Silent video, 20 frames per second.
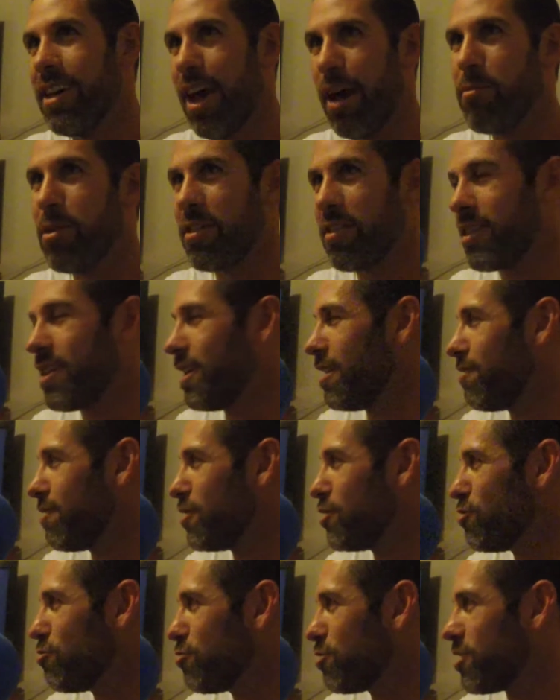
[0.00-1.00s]
I think he
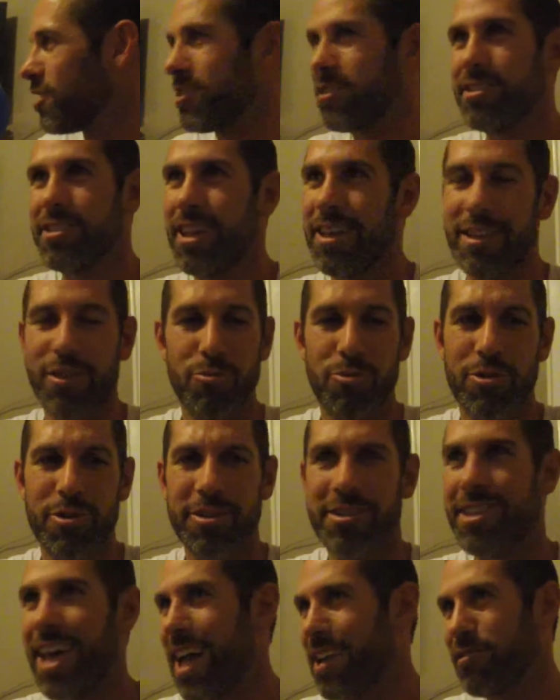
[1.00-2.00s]
even uses like the word
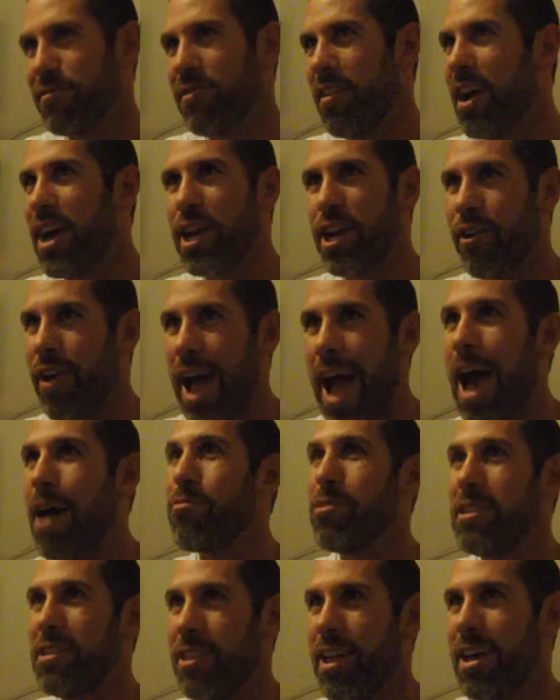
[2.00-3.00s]
satisfying or
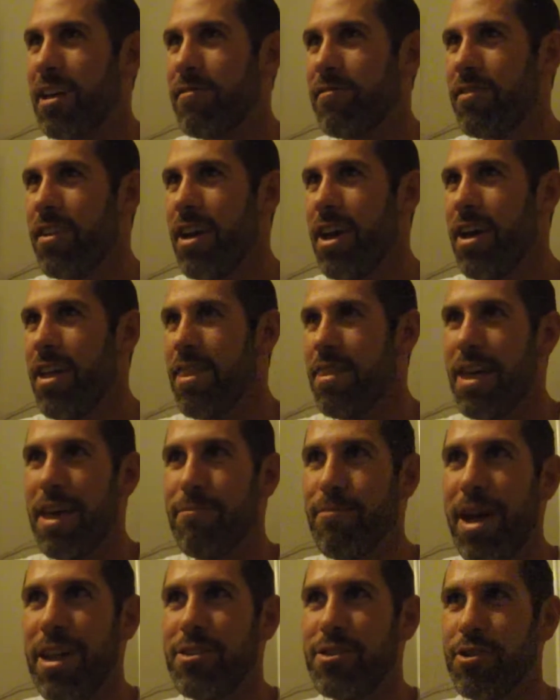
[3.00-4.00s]
happy life than
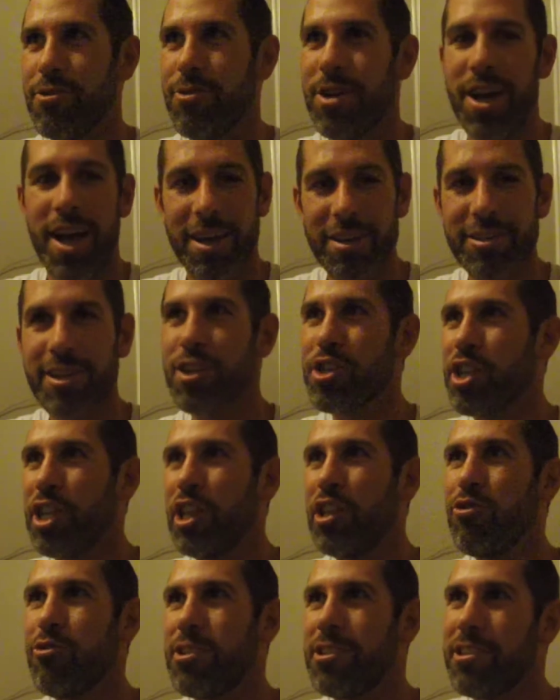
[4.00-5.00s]
men do. Essentially
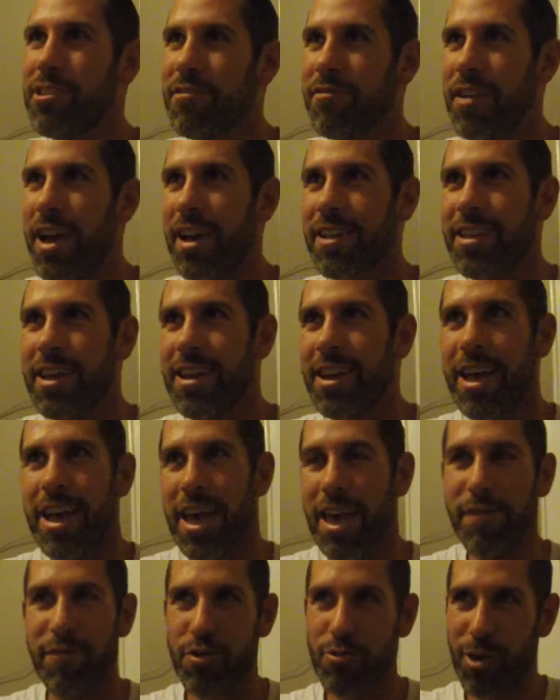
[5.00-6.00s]
alluding to the fact that
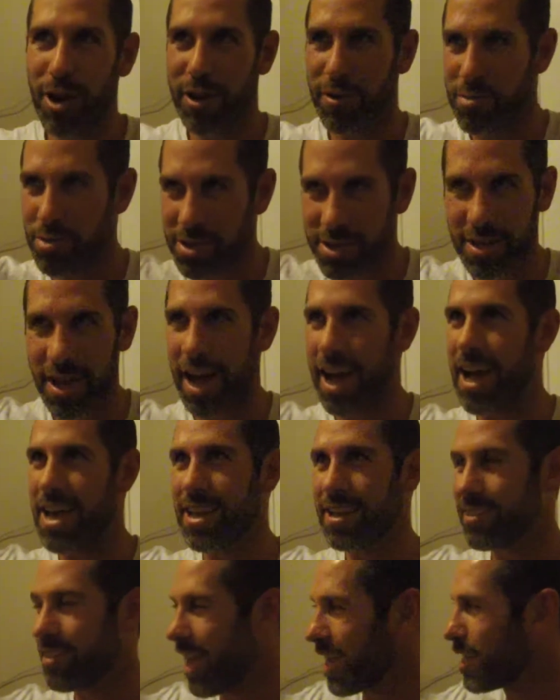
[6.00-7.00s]
if you want to be a high
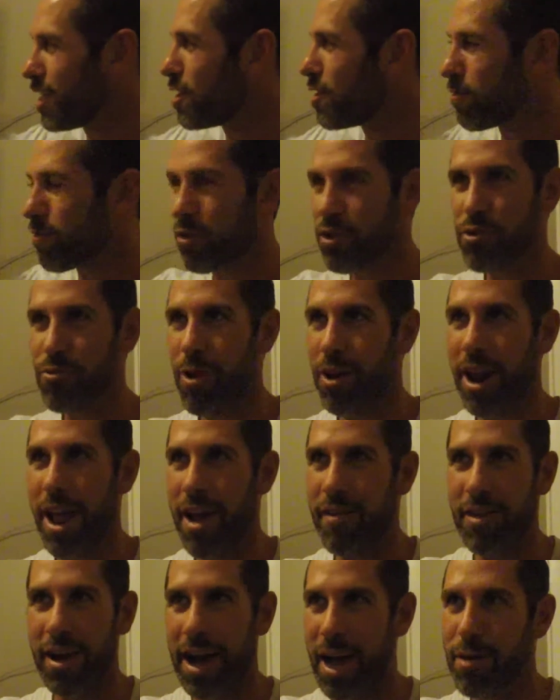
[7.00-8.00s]
executive or you want to
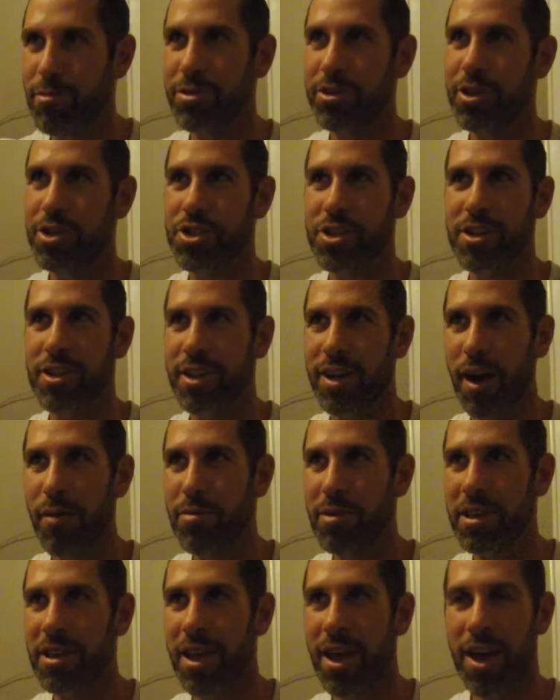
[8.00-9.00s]
have a high position in the
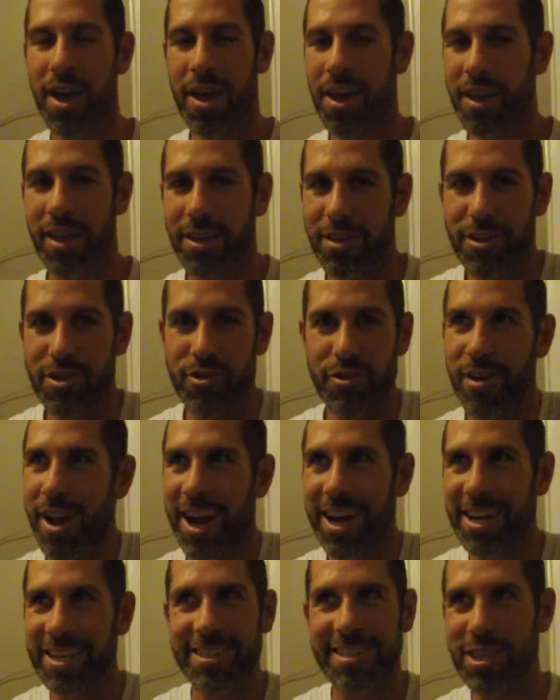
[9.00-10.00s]
company, you're not
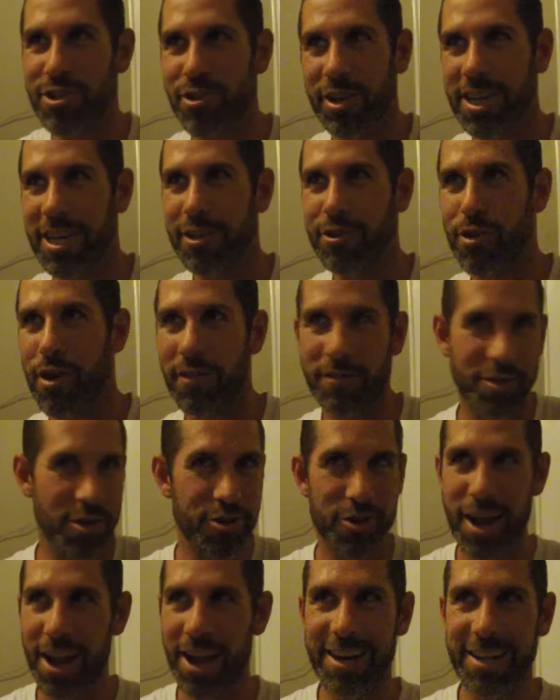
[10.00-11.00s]
going to see your kids often.
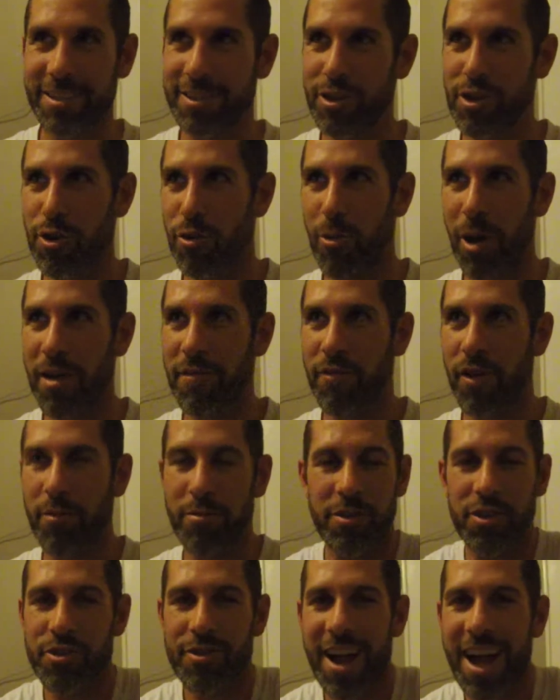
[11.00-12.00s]
You're not going to see your wife
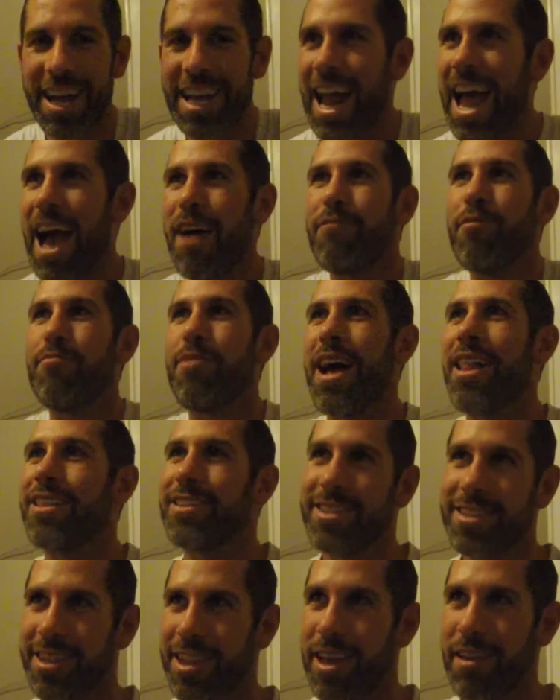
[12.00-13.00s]
often. You're not going to have a
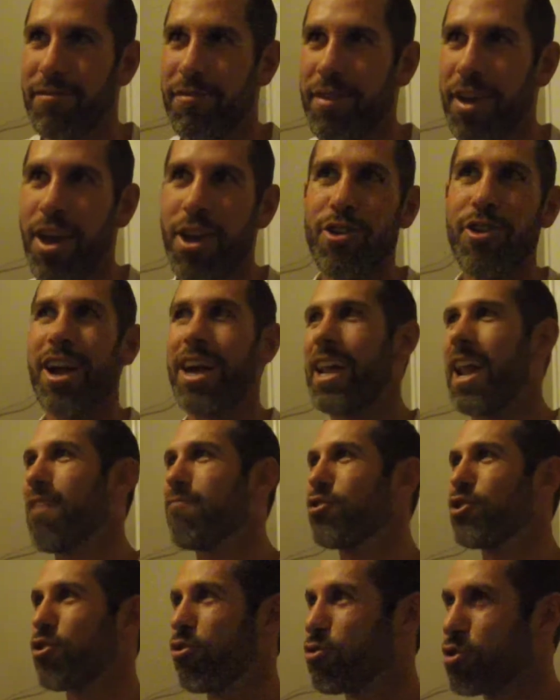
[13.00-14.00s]
balanced life. You're not going to have a
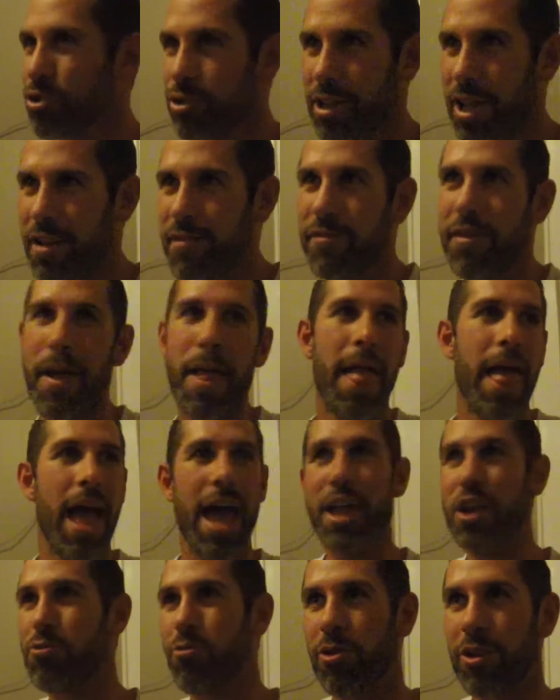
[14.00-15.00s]
social life
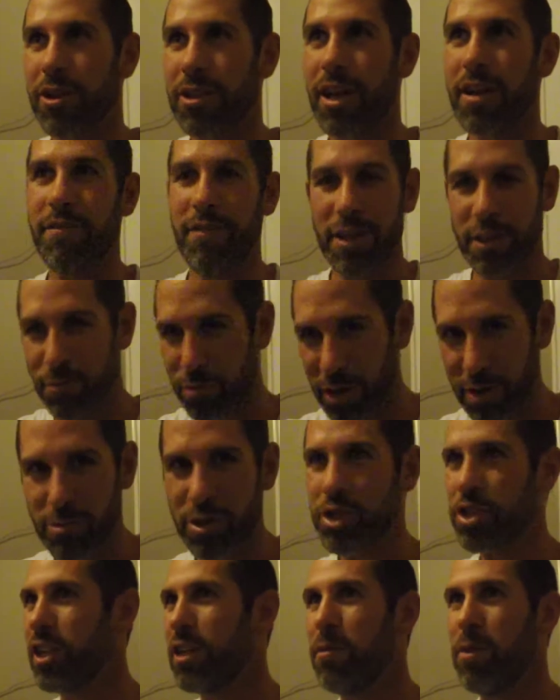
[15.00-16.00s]
and a work life. It's pretty much
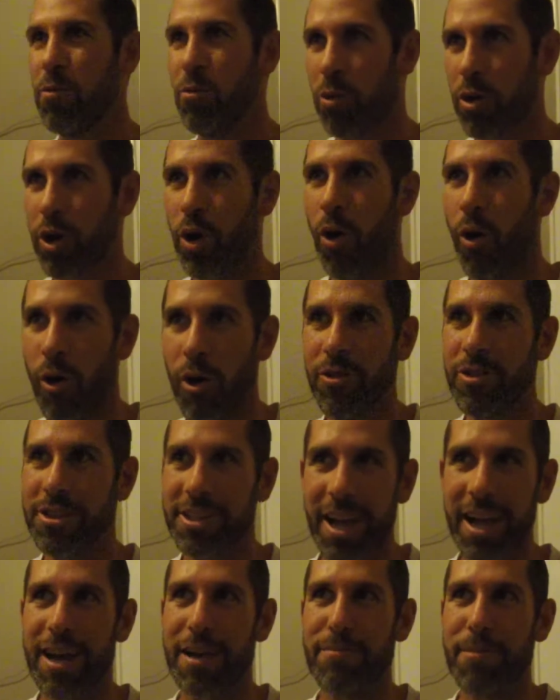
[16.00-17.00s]
just going to be work all the
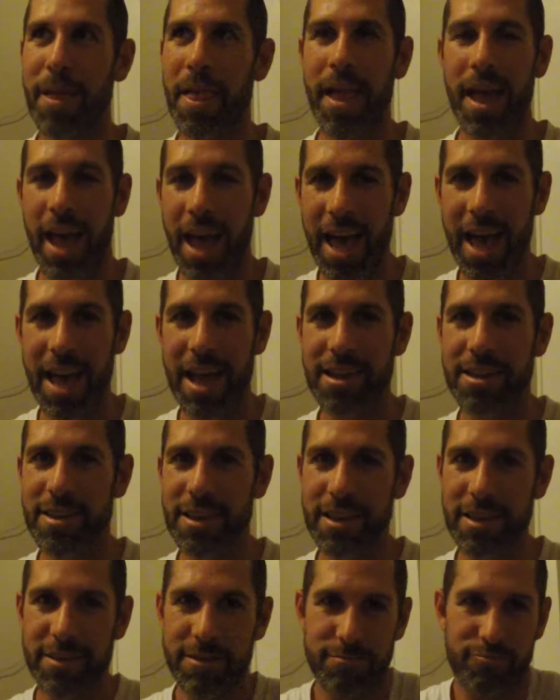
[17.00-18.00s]
time. And
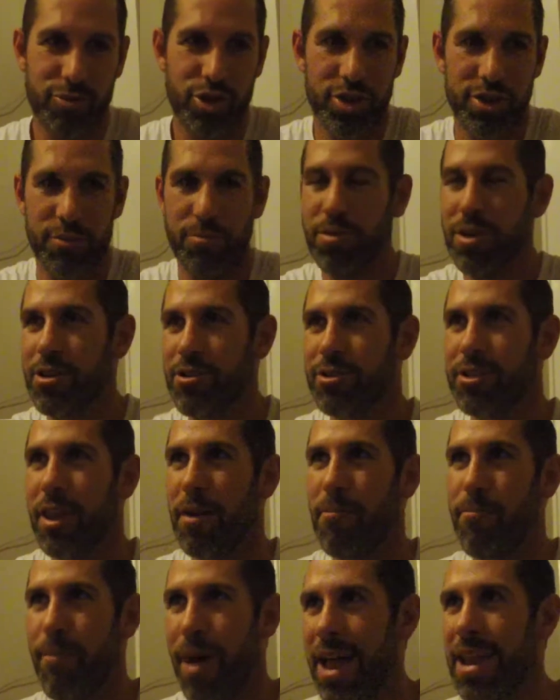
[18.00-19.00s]
it just appears that
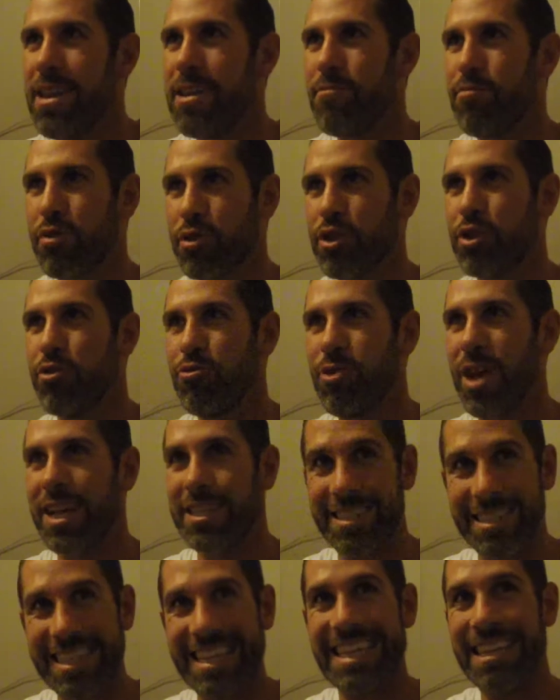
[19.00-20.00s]
men pursue that
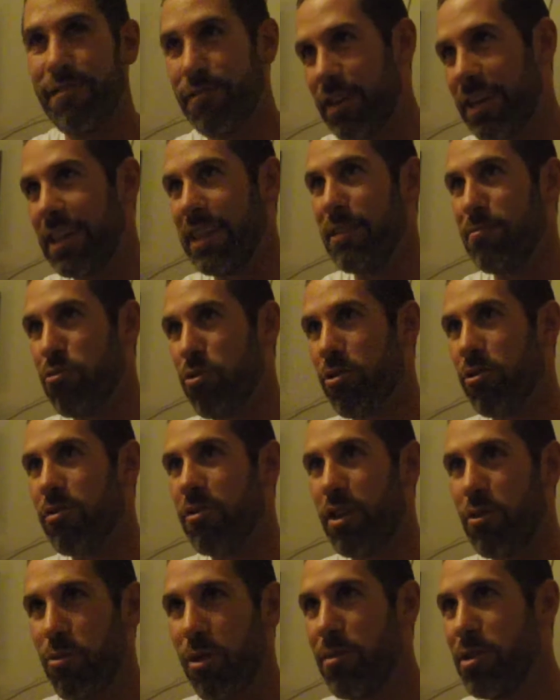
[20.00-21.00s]
significantly more
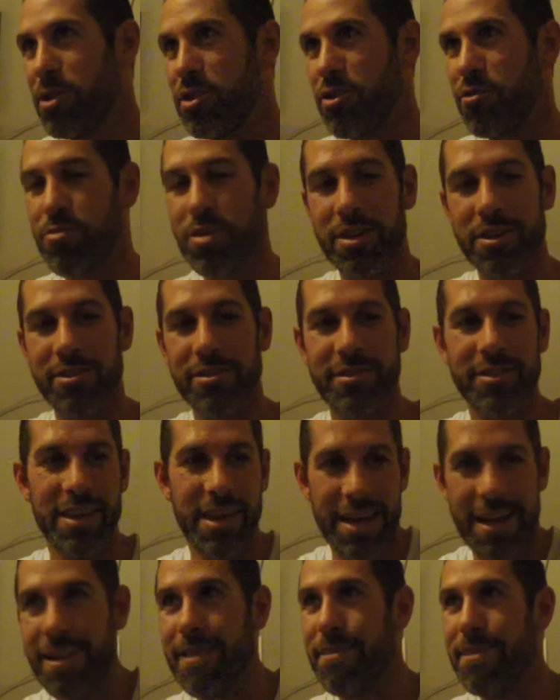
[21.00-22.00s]
than women do, because
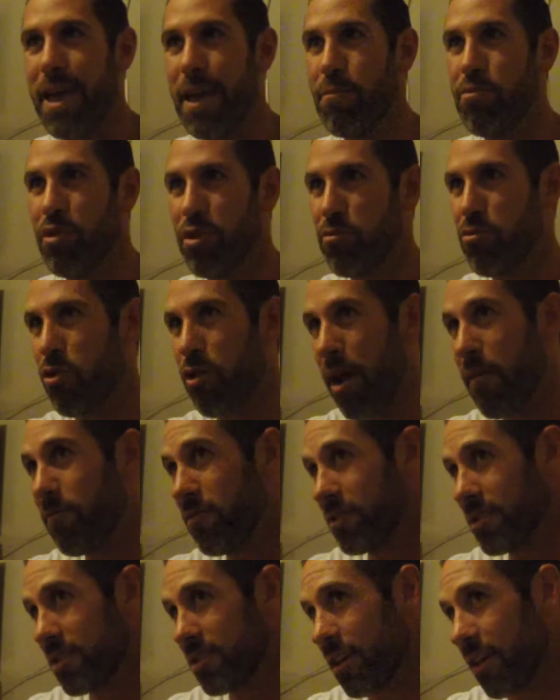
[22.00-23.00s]
they put more
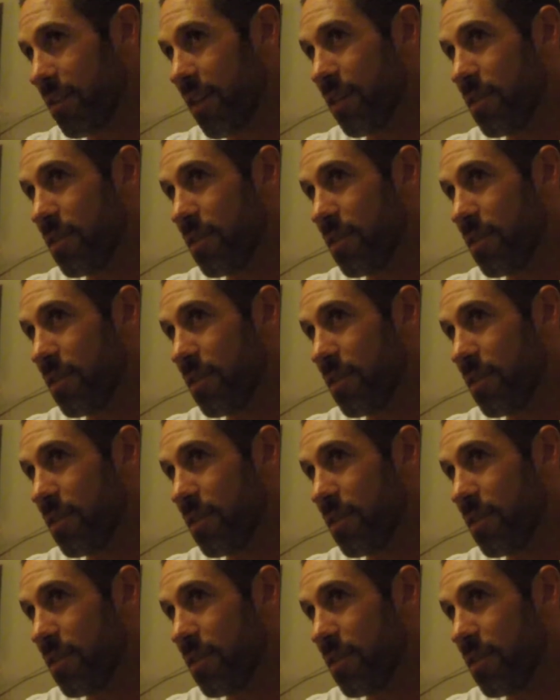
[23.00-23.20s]
emphasis on that.